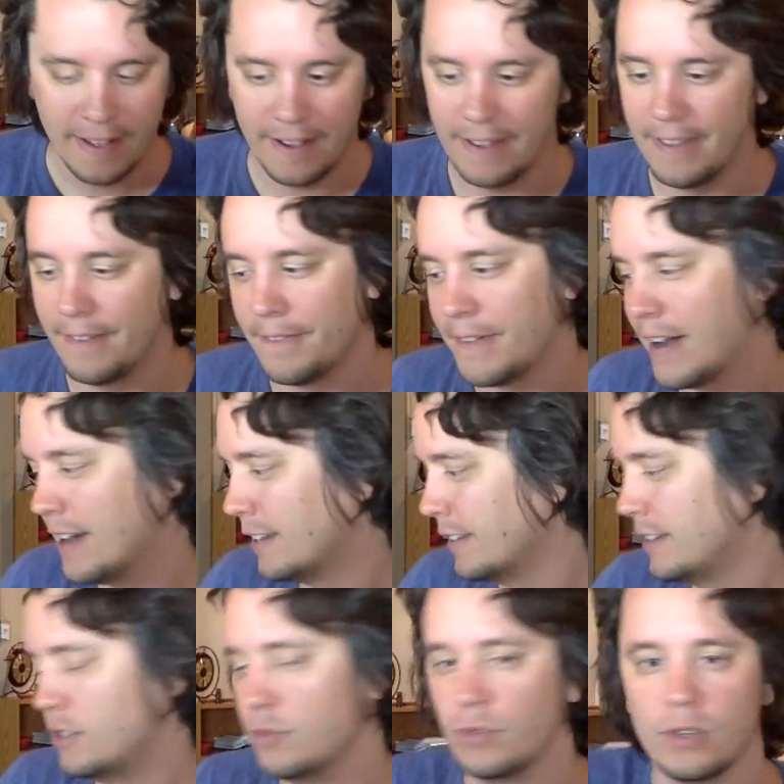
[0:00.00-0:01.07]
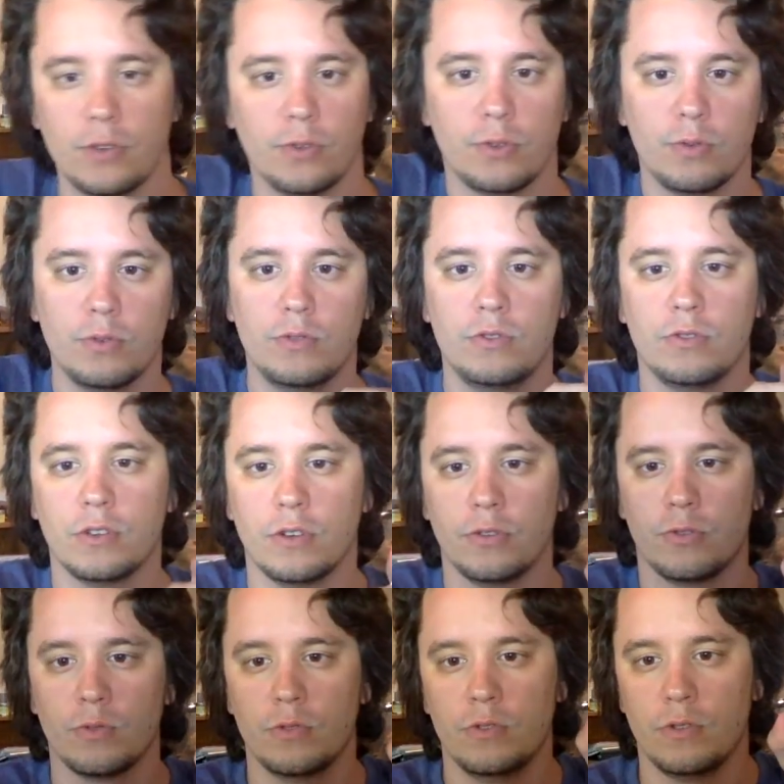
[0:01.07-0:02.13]
And then finally, you go through,
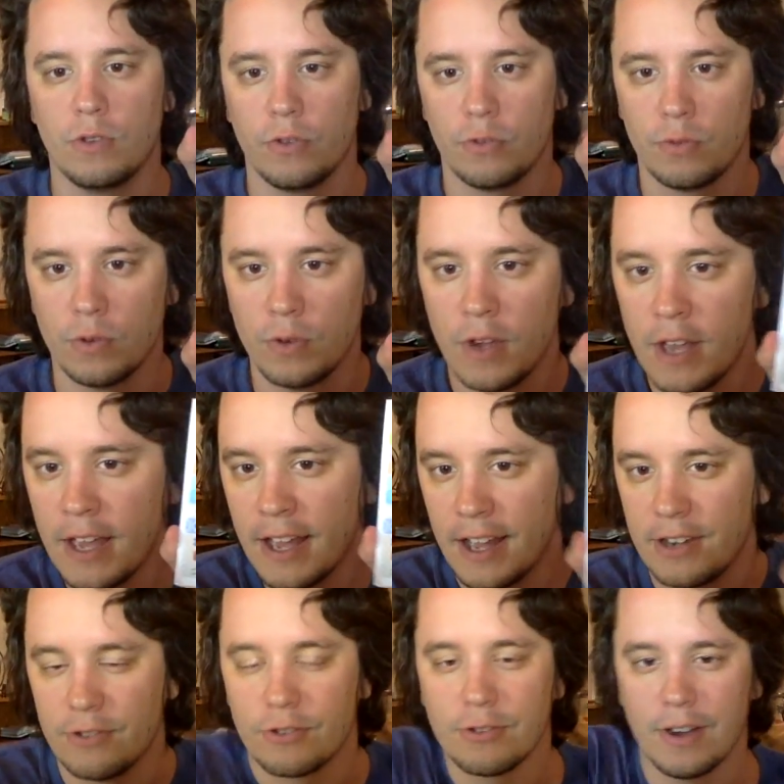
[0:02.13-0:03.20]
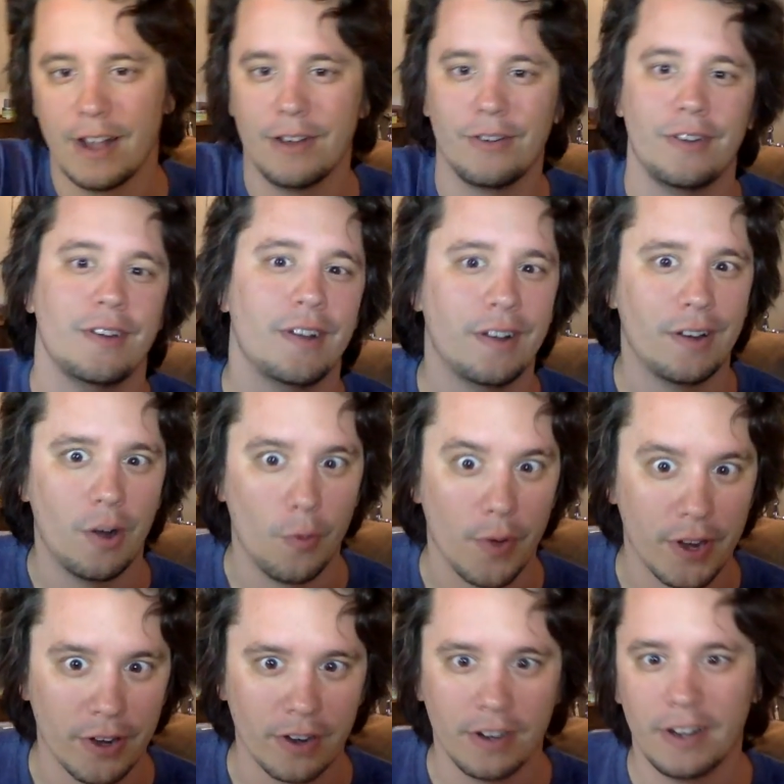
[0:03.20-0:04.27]
and you crown a
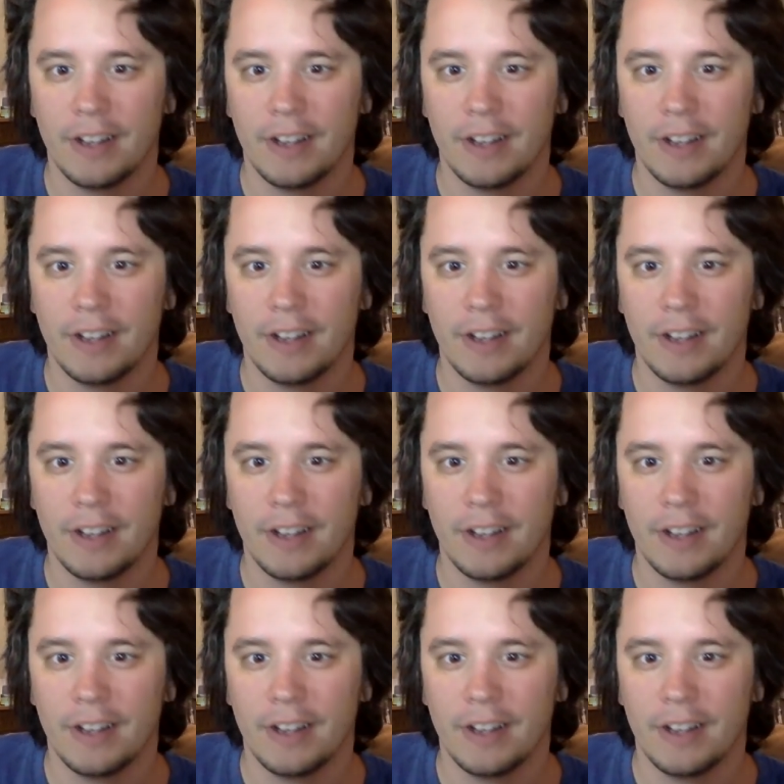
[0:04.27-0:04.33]
winner.